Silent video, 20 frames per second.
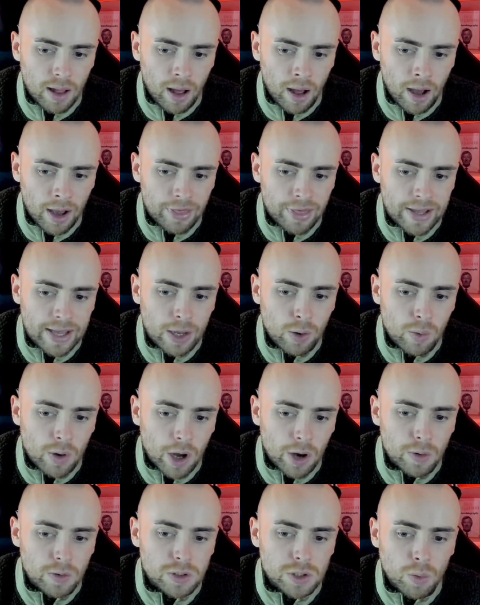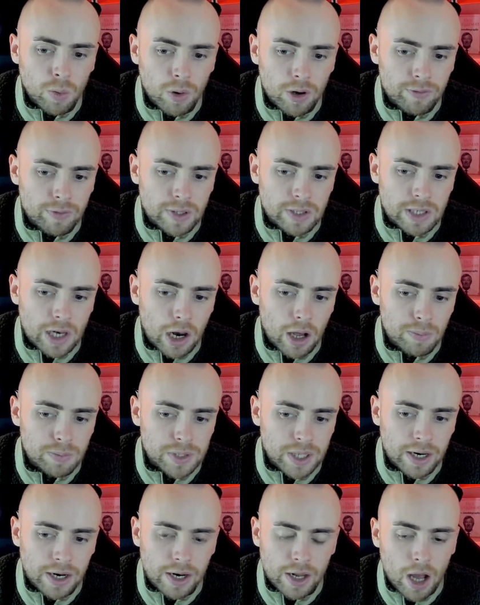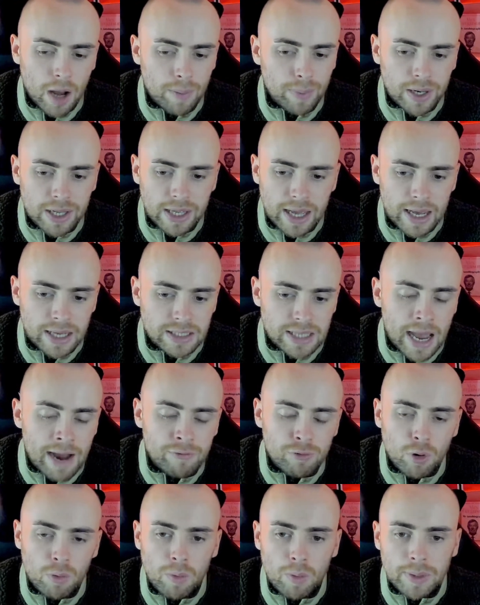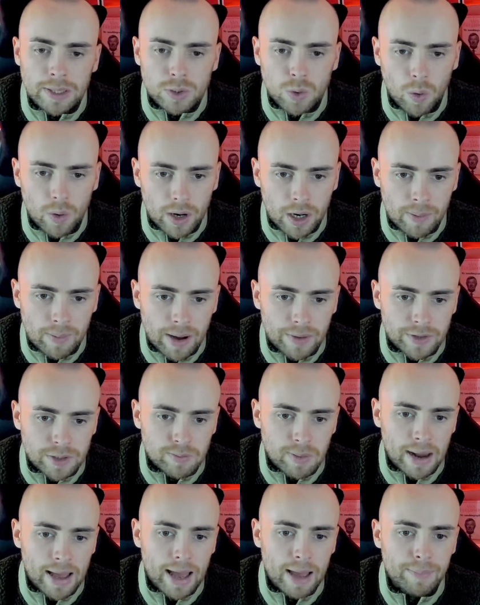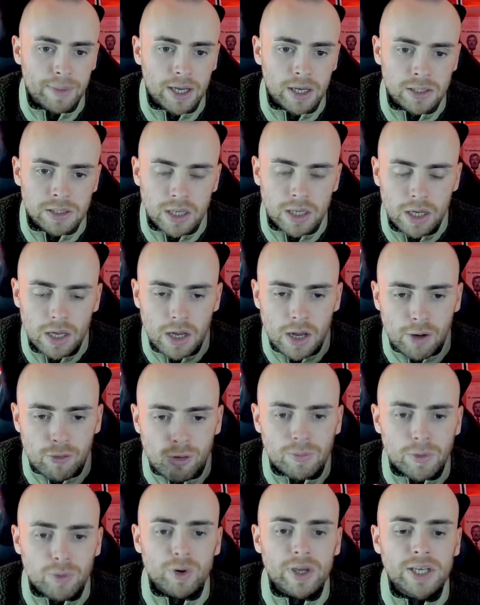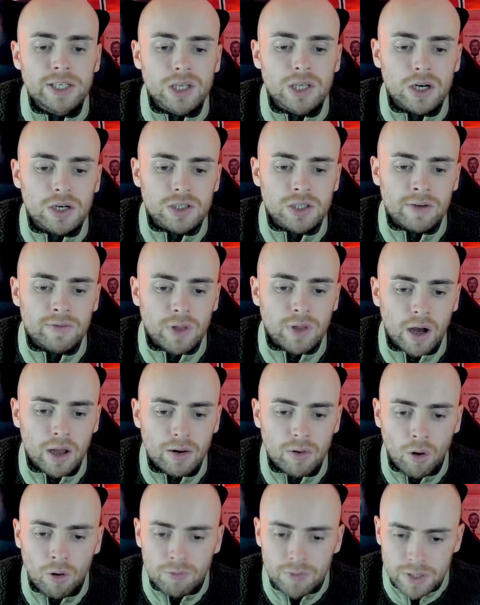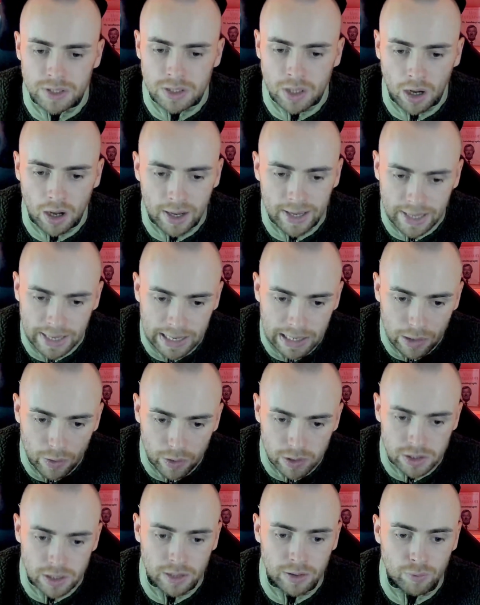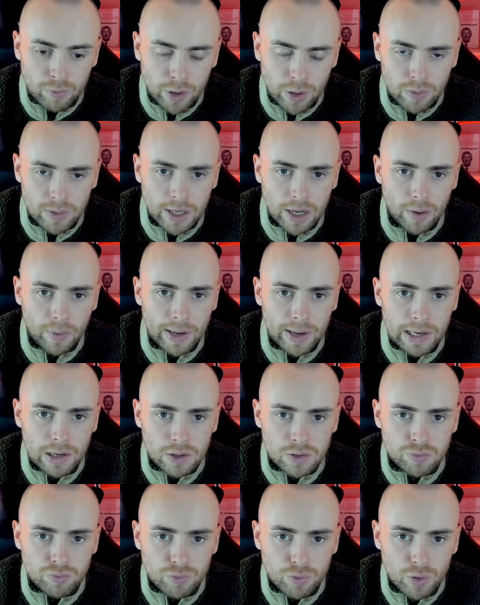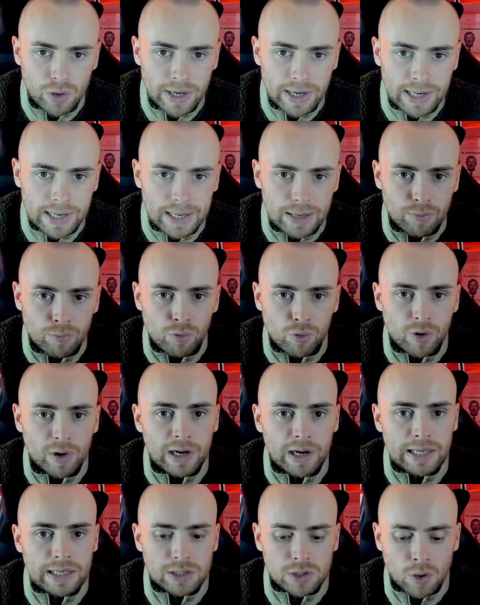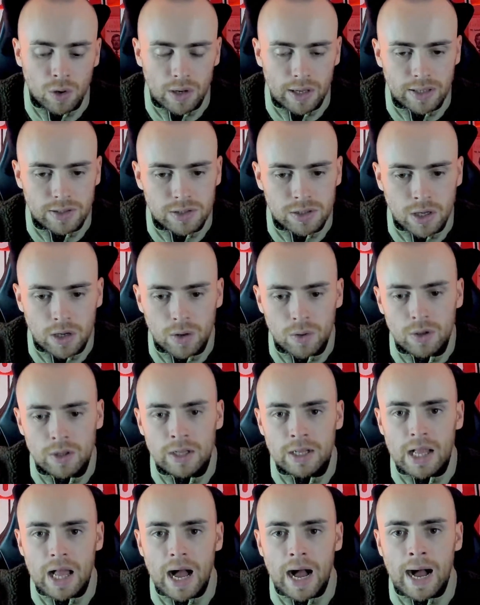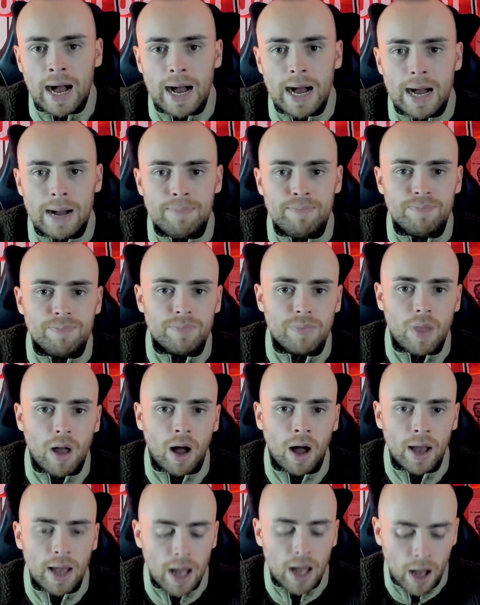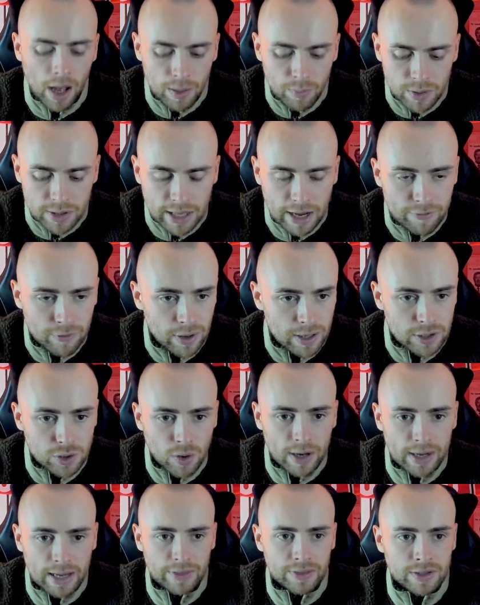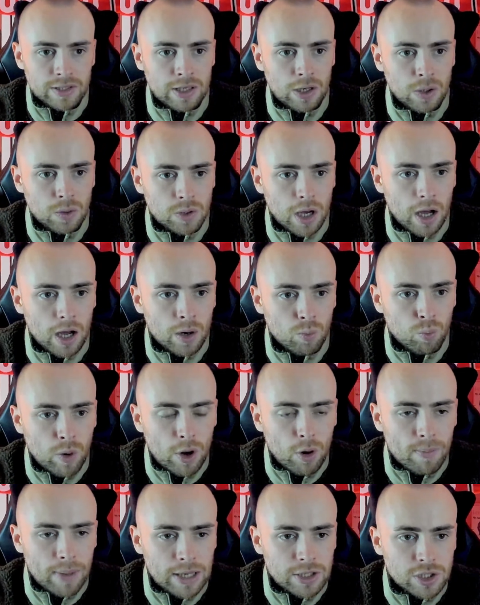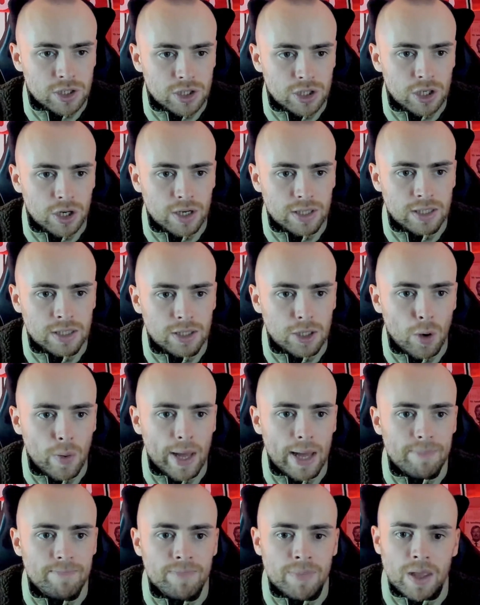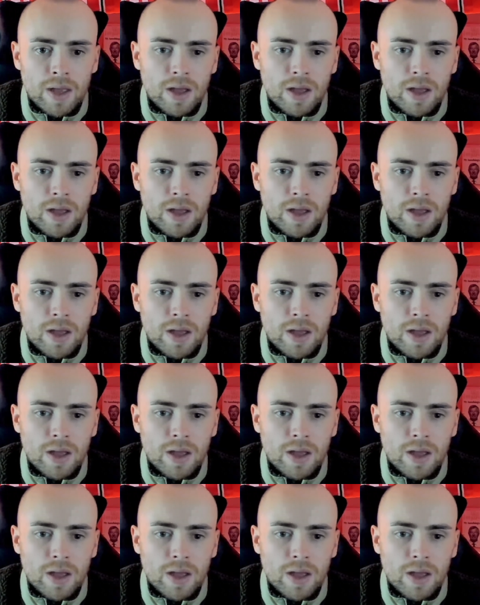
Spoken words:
I think he'll go to one of these clubs, and in a couple of years, everyone will be talking about this player, because from the research I've done of this guy, he looks like the real deal. He looks really, really solid. So I would definitely try and get this deal done. Will Manchester United do it?